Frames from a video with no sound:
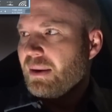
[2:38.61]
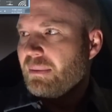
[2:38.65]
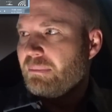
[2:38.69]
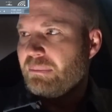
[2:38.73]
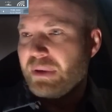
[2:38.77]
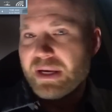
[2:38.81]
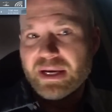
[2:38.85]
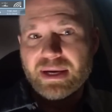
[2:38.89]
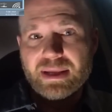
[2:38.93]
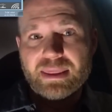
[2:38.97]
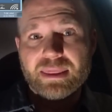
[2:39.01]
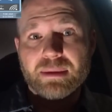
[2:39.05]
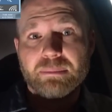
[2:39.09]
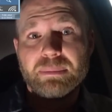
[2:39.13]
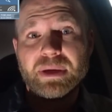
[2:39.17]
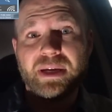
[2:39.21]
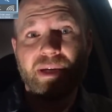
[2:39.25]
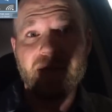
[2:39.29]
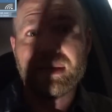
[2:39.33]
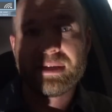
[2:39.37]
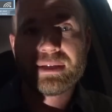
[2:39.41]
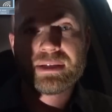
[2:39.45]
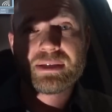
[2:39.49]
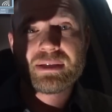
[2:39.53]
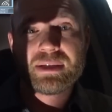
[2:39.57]
be in the
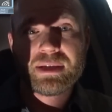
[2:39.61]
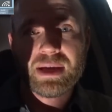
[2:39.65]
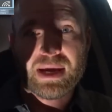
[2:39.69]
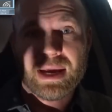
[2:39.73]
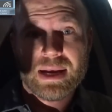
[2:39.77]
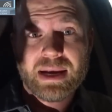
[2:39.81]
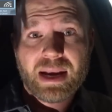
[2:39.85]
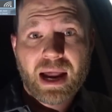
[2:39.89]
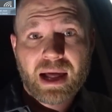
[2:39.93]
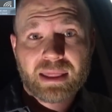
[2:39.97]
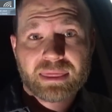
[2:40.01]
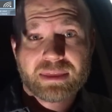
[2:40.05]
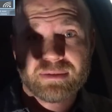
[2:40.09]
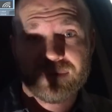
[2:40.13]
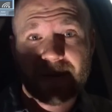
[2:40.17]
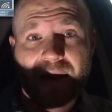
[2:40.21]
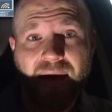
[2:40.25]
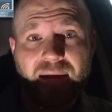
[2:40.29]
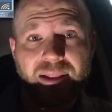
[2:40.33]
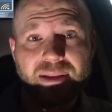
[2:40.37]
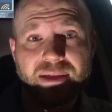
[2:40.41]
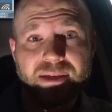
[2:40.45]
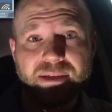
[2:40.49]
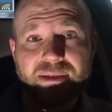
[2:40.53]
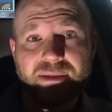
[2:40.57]
peaks and not the
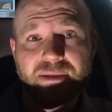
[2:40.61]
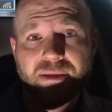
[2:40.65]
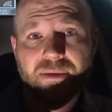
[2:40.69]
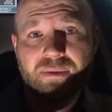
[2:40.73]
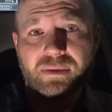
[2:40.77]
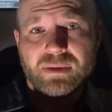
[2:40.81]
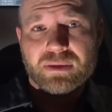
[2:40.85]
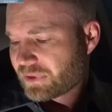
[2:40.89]
valleys.